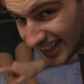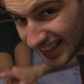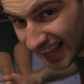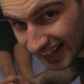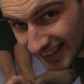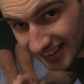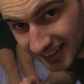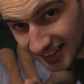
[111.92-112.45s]
these
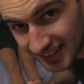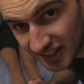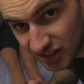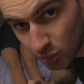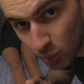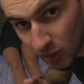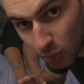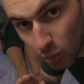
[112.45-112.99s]
actresses,
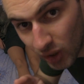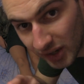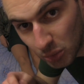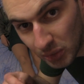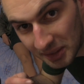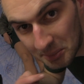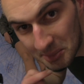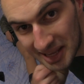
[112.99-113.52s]
you will work
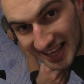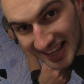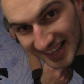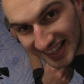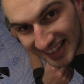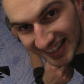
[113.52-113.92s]
with me.